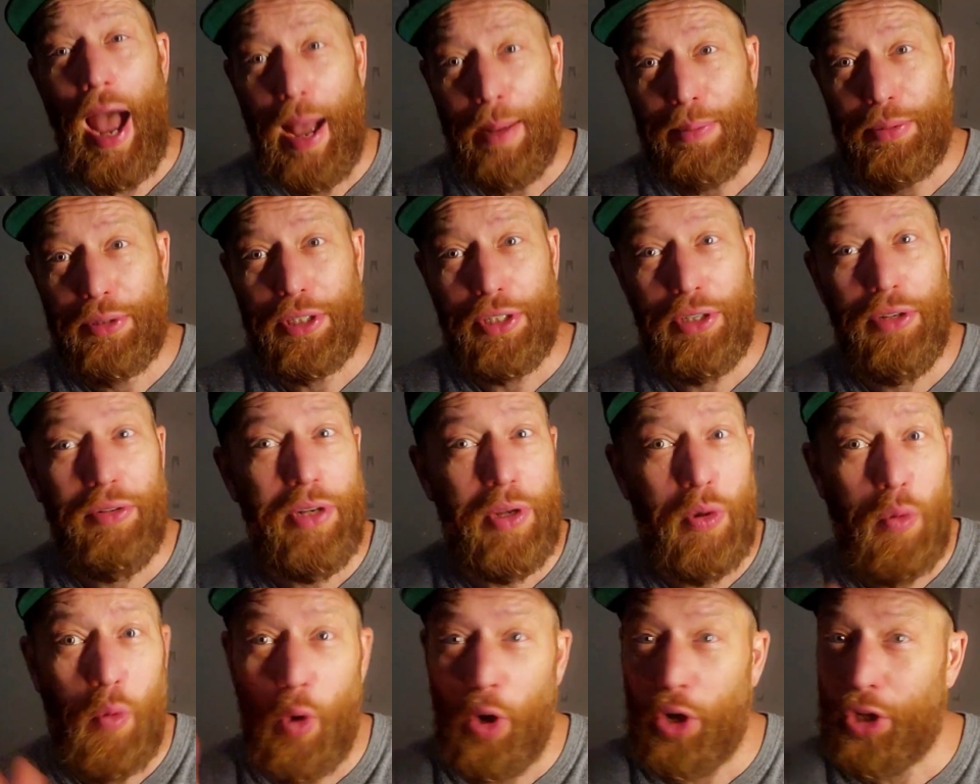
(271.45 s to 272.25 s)

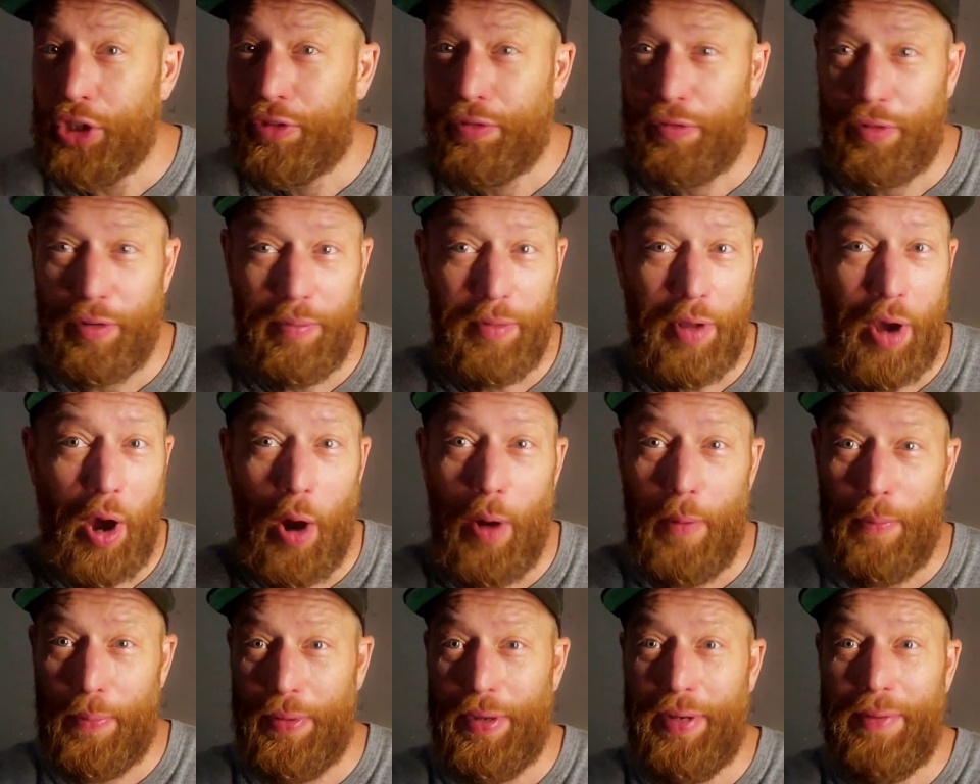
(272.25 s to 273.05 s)
absolutely was from the
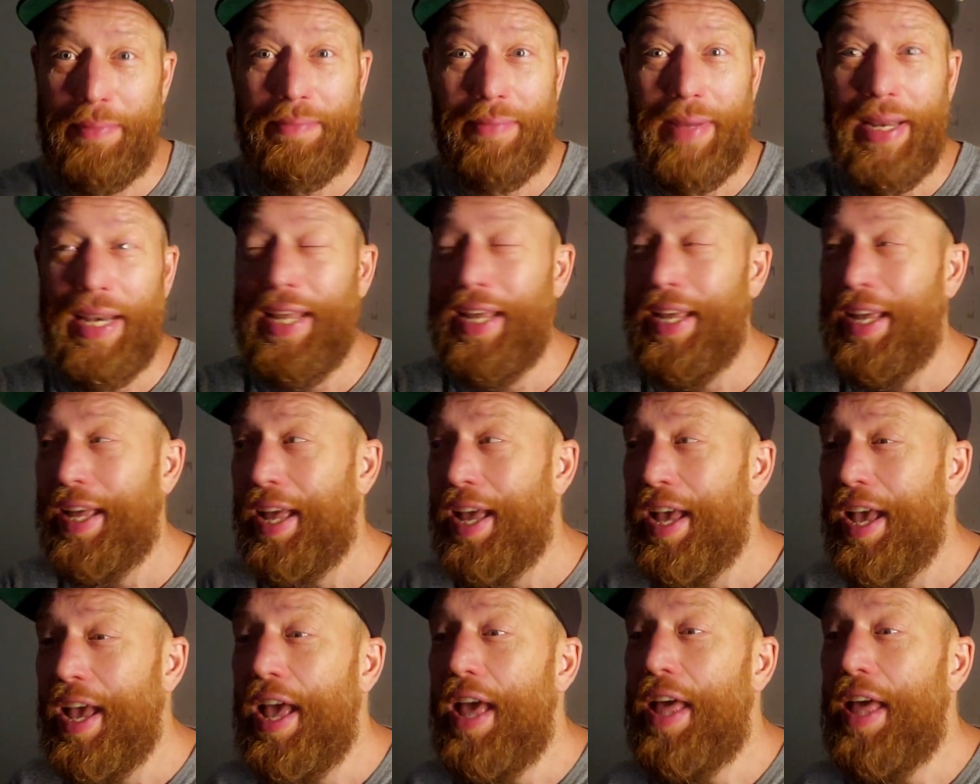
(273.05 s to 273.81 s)
opening minute,